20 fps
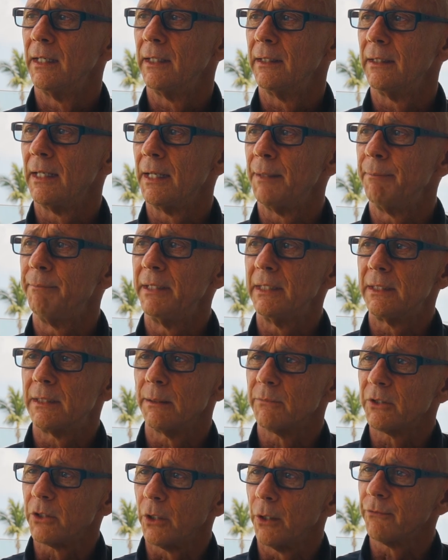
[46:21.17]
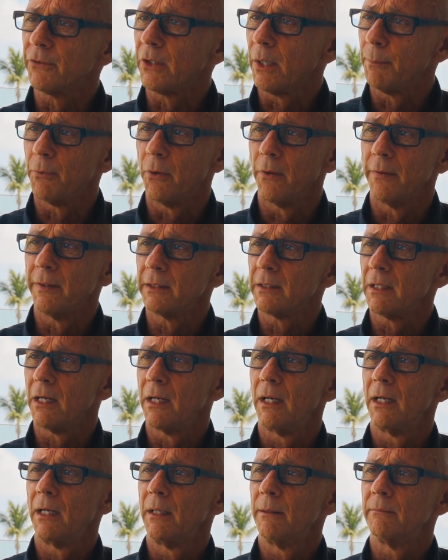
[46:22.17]
They beat themselves up all the
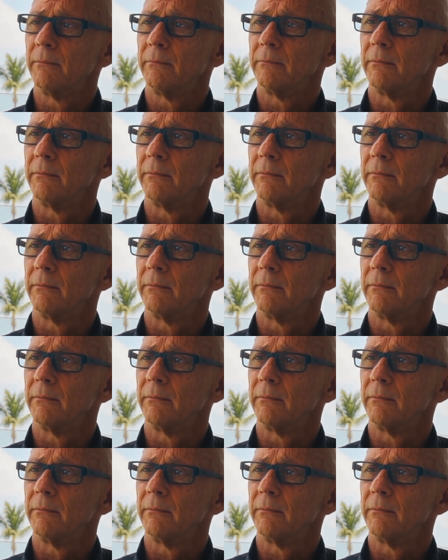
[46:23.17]
time.